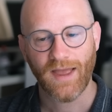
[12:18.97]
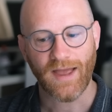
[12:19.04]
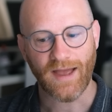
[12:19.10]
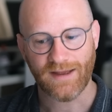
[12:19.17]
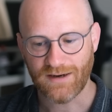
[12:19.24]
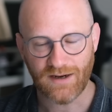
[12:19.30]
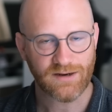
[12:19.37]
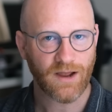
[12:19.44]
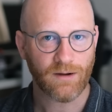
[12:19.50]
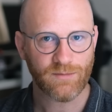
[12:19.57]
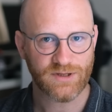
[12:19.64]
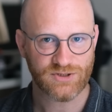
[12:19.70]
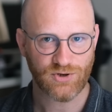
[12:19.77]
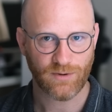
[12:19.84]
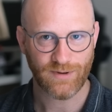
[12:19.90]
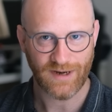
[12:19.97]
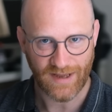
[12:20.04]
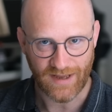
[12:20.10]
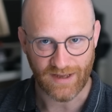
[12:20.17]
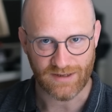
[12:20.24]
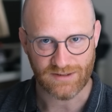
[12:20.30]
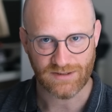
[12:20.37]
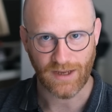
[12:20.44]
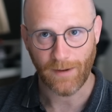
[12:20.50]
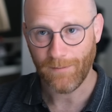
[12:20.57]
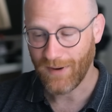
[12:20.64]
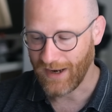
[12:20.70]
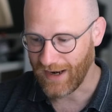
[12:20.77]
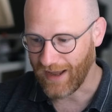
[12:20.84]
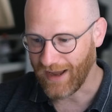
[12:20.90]
and I'd come with a job in hand, a
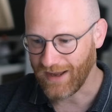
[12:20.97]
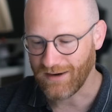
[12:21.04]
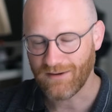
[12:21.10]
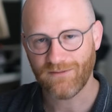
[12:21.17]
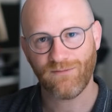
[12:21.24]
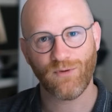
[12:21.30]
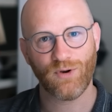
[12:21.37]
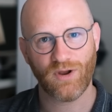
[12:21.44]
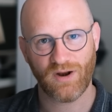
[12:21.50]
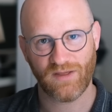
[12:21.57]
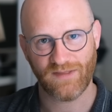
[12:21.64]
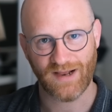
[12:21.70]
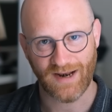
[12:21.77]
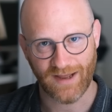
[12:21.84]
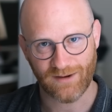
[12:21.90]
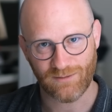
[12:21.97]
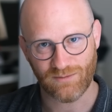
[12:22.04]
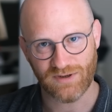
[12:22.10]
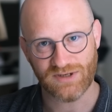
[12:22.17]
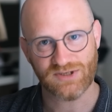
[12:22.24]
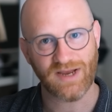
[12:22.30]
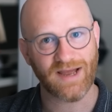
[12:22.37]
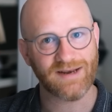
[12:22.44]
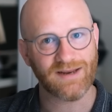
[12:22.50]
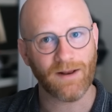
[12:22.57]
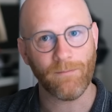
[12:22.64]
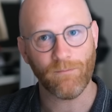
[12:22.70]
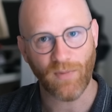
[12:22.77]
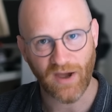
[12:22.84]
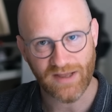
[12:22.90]
plan for learning the language, and a
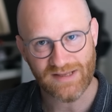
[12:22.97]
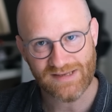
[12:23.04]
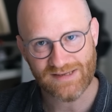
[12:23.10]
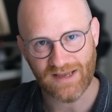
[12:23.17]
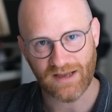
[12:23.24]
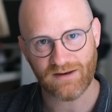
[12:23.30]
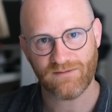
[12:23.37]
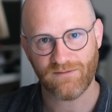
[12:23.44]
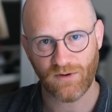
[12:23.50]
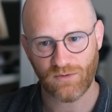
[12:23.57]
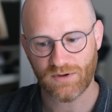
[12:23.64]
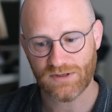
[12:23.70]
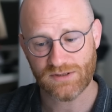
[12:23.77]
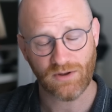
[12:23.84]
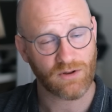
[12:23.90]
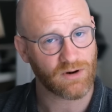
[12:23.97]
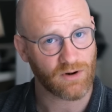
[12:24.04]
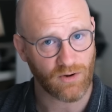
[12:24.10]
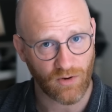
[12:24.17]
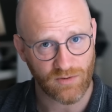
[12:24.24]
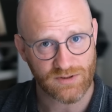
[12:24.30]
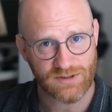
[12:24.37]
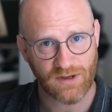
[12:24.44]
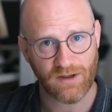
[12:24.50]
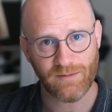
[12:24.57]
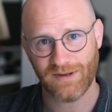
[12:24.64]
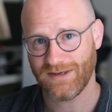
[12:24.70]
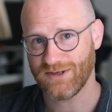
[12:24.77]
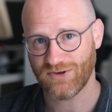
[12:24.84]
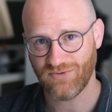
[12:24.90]
mindset focused on long-term
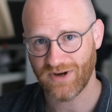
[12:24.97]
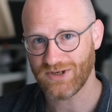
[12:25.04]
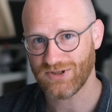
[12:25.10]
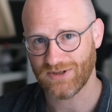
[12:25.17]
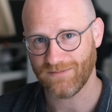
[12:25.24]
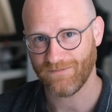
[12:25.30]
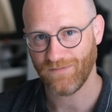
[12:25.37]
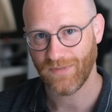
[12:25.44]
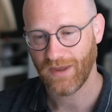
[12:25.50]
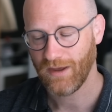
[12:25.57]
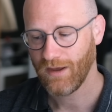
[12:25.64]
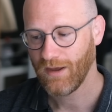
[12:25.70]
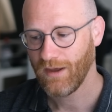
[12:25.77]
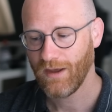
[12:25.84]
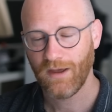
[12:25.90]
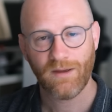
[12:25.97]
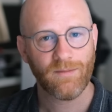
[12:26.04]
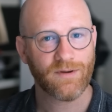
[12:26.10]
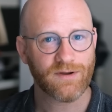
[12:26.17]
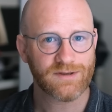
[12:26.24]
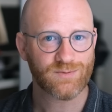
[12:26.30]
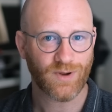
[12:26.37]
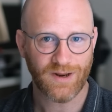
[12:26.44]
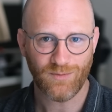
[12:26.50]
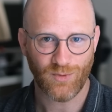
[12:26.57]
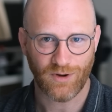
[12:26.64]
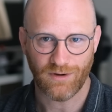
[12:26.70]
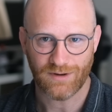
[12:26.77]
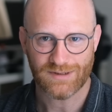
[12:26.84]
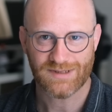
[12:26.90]
integration. Because when it
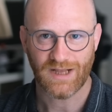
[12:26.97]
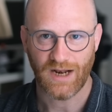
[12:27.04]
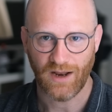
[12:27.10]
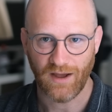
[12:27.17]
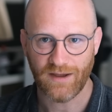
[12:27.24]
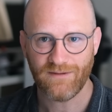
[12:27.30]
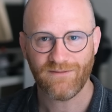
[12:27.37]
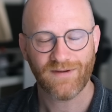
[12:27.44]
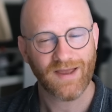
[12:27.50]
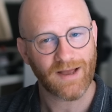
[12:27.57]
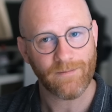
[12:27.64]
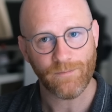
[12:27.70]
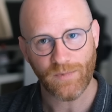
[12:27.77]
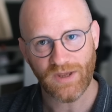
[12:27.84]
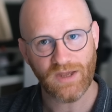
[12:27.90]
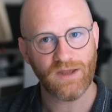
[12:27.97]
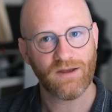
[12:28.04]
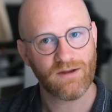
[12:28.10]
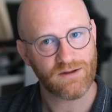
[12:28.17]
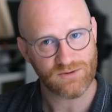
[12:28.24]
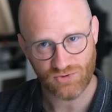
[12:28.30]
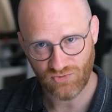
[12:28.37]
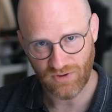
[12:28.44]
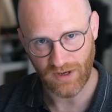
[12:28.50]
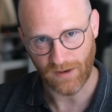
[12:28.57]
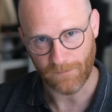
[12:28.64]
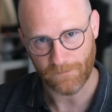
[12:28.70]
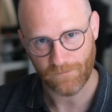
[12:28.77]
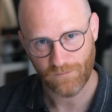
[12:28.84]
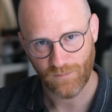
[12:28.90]
works, life can be a
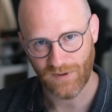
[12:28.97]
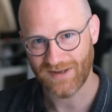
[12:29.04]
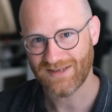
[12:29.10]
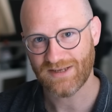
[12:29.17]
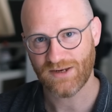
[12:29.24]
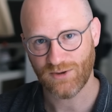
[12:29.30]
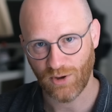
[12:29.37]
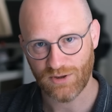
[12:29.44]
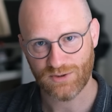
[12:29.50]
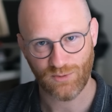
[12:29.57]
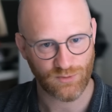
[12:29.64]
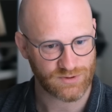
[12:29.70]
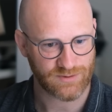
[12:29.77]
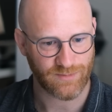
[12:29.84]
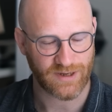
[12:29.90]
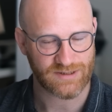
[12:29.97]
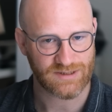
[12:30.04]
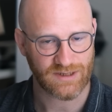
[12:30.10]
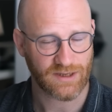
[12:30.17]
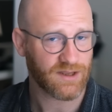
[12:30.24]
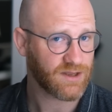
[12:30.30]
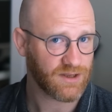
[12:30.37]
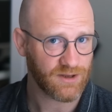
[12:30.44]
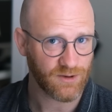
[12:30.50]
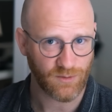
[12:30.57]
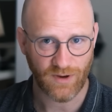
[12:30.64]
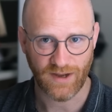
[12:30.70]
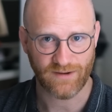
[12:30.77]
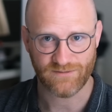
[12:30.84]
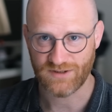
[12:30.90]
dream, but it's not automatic. You
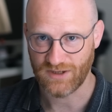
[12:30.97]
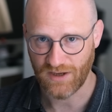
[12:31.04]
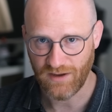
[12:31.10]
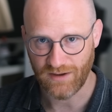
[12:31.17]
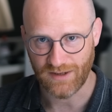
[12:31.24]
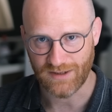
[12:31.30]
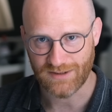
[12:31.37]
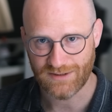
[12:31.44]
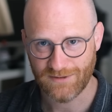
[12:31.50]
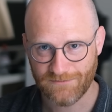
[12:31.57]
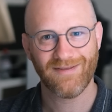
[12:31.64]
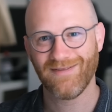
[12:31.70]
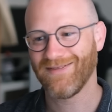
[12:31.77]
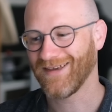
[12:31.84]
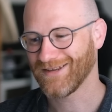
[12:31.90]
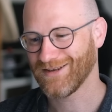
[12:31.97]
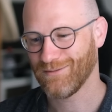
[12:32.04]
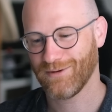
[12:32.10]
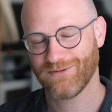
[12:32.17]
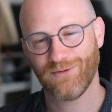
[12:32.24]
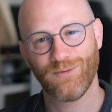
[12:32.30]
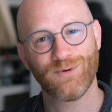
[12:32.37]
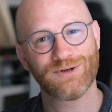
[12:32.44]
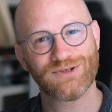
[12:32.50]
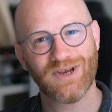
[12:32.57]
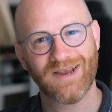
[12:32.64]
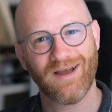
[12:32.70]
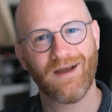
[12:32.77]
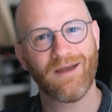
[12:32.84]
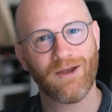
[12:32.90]
have to earn it. Thanks so much for
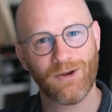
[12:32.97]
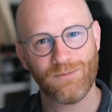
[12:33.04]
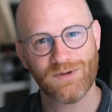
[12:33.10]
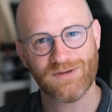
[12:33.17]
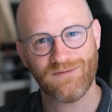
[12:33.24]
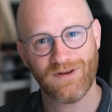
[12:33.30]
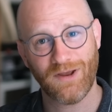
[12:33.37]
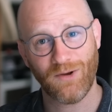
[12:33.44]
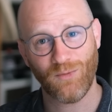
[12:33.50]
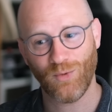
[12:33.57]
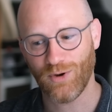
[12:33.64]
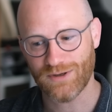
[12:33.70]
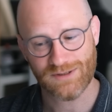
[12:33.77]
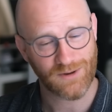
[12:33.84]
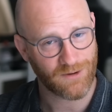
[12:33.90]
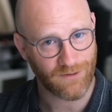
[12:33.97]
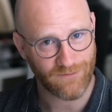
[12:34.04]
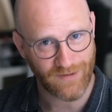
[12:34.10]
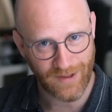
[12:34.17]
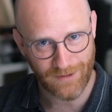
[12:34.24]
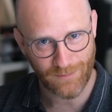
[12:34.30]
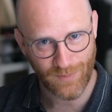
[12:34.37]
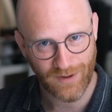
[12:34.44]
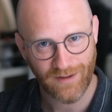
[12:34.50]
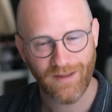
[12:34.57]
watching. I hope this video was of help.